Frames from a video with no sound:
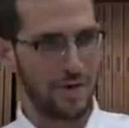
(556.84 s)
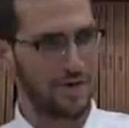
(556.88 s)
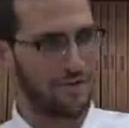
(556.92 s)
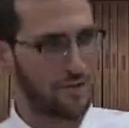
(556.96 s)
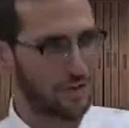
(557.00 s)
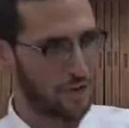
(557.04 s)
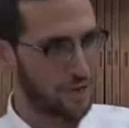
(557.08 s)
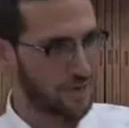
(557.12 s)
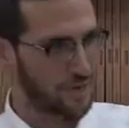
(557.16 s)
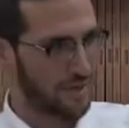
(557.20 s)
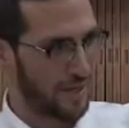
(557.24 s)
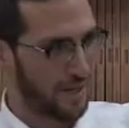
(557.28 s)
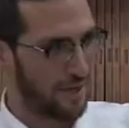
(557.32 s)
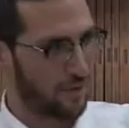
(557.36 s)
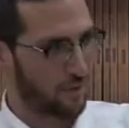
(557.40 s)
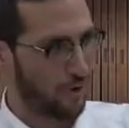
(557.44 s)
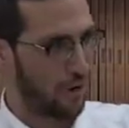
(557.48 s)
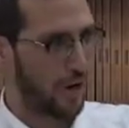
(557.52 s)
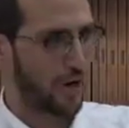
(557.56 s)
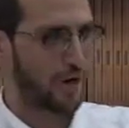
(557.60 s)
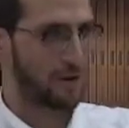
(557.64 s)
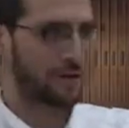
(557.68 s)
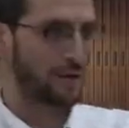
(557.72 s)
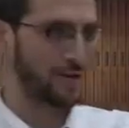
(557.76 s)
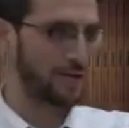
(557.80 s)
even though it's later
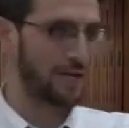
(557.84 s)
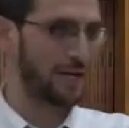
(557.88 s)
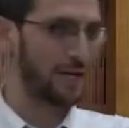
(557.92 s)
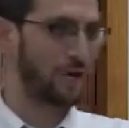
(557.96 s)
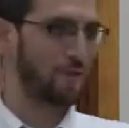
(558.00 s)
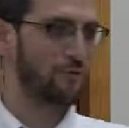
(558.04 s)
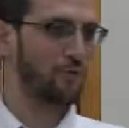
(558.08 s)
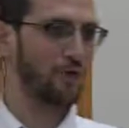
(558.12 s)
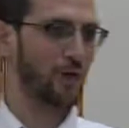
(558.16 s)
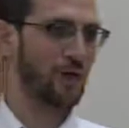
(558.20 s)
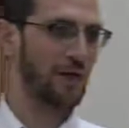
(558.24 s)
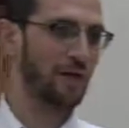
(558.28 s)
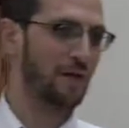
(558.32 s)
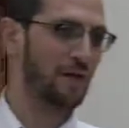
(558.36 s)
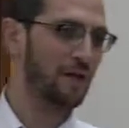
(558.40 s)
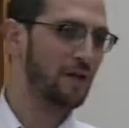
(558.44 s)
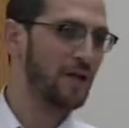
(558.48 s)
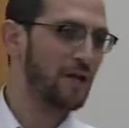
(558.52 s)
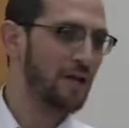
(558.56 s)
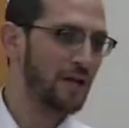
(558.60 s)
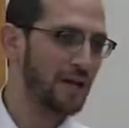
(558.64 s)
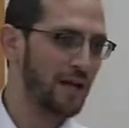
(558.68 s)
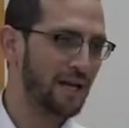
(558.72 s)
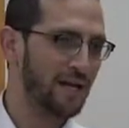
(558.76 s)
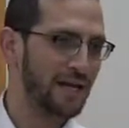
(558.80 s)
on, because I don't know if we're
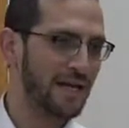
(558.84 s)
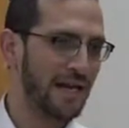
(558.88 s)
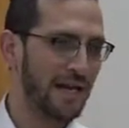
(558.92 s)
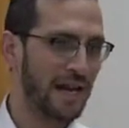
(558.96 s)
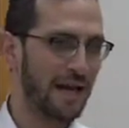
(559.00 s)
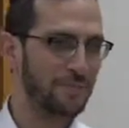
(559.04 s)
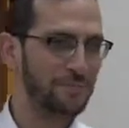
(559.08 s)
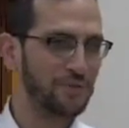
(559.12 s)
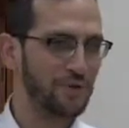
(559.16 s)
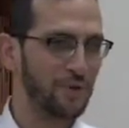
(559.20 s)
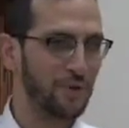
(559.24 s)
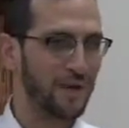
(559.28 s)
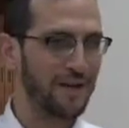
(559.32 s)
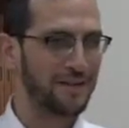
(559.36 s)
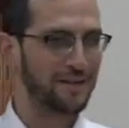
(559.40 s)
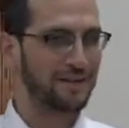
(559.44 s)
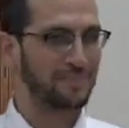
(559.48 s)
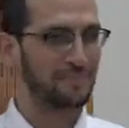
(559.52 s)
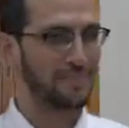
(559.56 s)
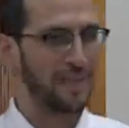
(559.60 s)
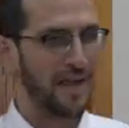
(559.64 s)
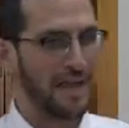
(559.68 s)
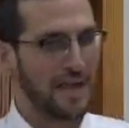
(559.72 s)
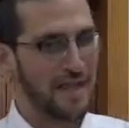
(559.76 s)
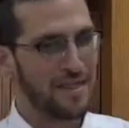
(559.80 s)
gonna get up to it.
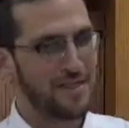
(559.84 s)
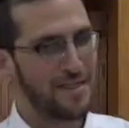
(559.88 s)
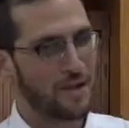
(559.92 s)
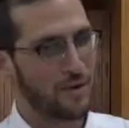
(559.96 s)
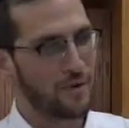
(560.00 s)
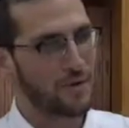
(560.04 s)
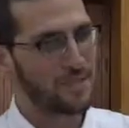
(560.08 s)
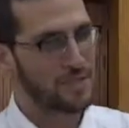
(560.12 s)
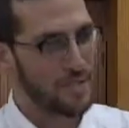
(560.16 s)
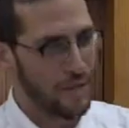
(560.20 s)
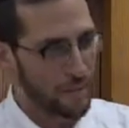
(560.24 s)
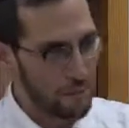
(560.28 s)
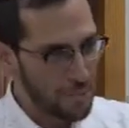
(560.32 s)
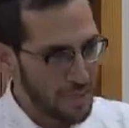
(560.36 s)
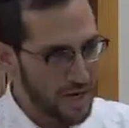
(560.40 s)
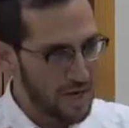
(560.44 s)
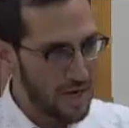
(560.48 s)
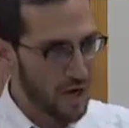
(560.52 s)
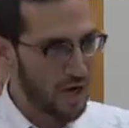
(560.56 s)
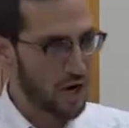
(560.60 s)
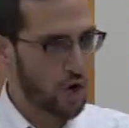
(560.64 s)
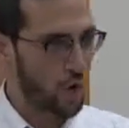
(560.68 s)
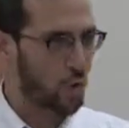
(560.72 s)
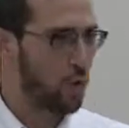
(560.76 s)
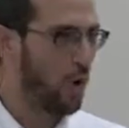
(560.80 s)
There is a
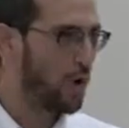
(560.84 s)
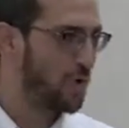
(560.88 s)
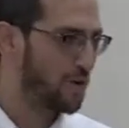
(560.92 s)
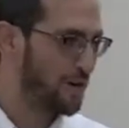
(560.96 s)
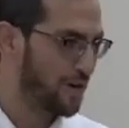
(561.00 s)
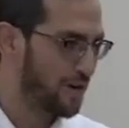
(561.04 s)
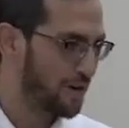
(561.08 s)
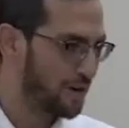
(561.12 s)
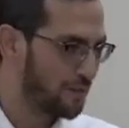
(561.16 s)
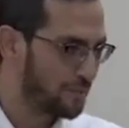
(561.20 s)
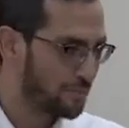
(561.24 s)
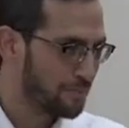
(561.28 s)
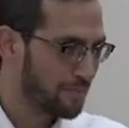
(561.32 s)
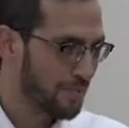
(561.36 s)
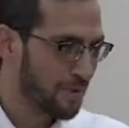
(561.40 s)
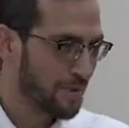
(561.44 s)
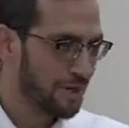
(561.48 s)
minhag quoted.